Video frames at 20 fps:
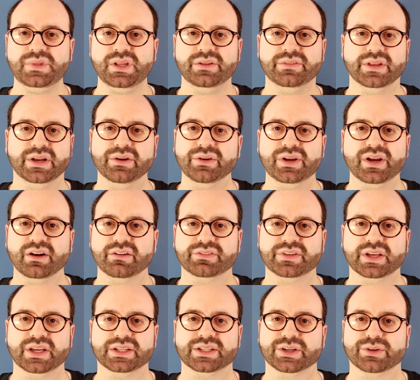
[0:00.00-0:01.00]
They don't care if
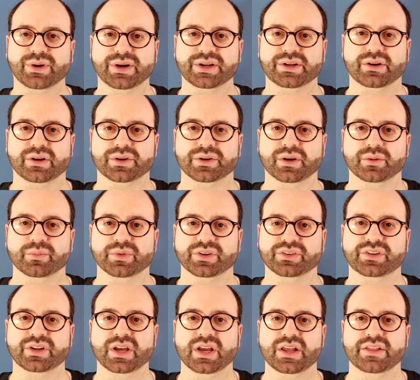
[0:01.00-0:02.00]
they get the credit card
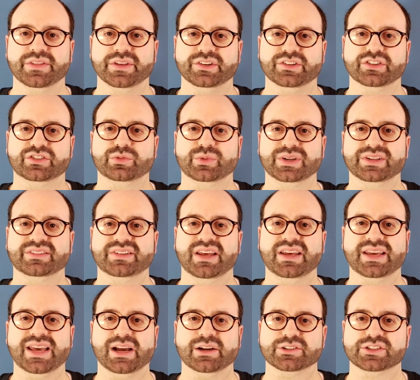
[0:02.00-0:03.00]
numbers. They just want to
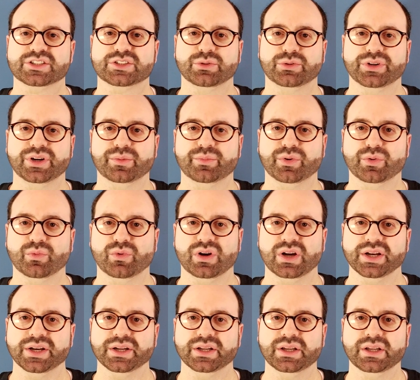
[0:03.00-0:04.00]
take out store number
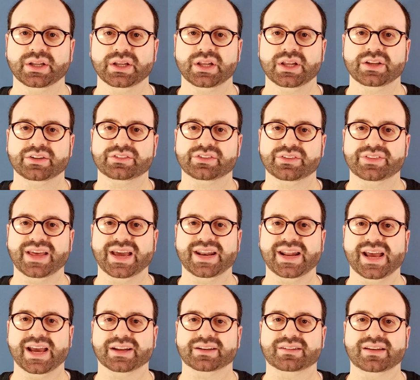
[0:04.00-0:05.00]
1. So that
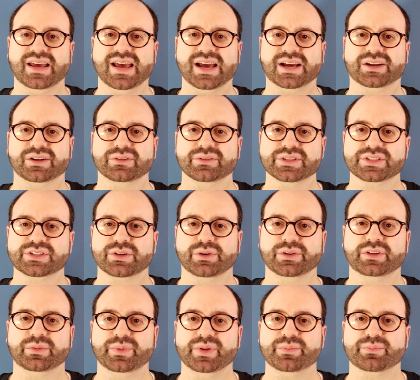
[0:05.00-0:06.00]
attacker is
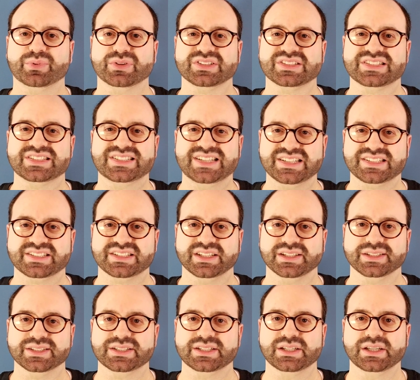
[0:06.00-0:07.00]
going to be
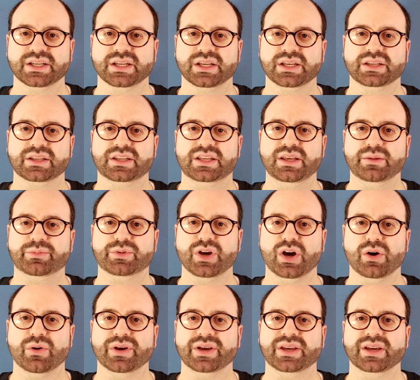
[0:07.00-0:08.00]
persistent. Keep
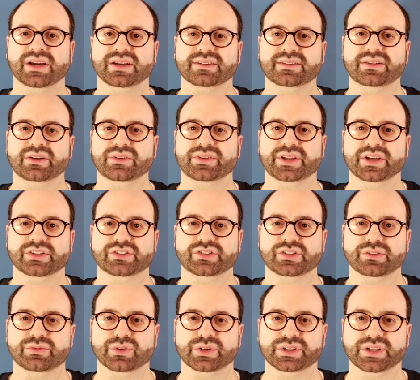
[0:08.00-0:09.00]
going until they
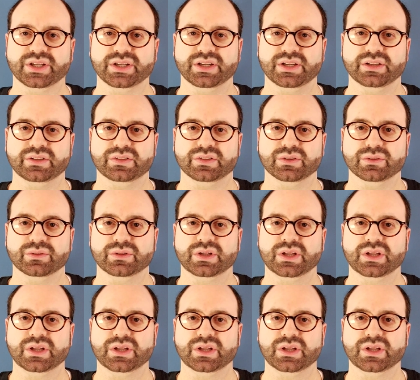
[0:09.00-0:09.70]
achieve what they need to.